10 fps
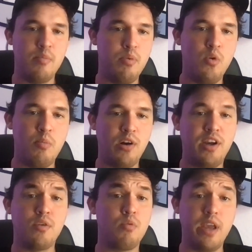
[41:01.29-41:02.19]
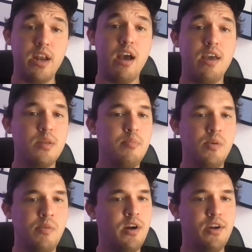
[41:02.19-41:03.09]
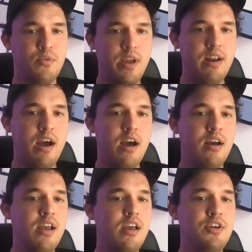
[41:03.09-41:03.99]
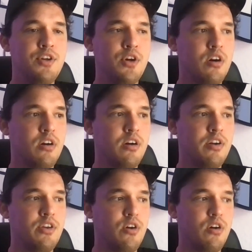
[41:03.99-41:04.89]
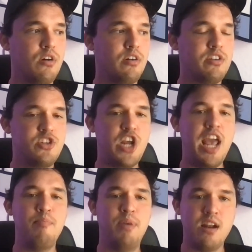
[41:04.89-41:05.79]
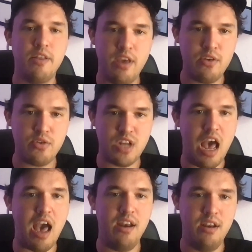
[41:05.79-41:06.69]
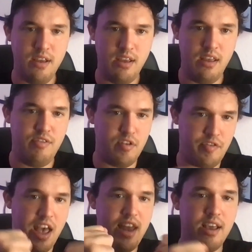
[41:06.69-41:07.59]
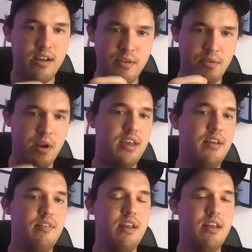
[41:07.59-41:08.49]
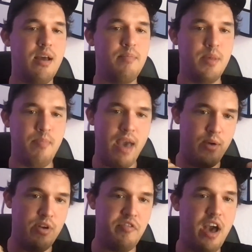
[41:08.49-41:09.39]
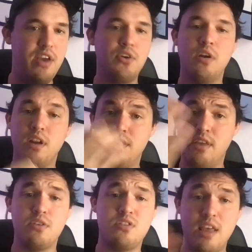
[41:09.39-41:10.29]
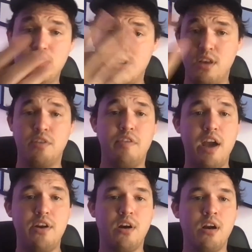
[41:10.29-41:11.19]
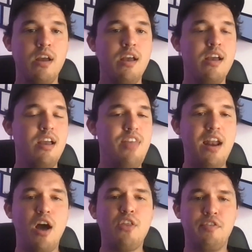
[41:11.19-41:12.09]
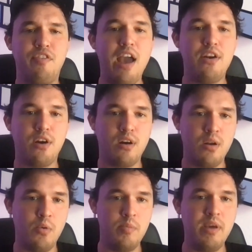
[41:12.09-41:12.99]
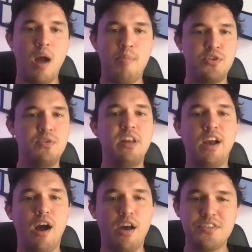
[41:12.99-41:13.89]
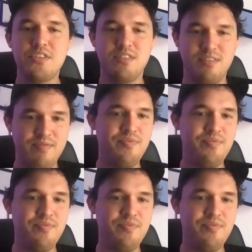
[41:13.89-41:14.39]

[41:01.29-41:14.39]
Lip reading: in a bull market arena, and the bull market arena, your champion on the other side, if you're fighting, right? And I'm the penguin fighter, and on the other side, there's another fighter. That other fighter would be opportunity costs.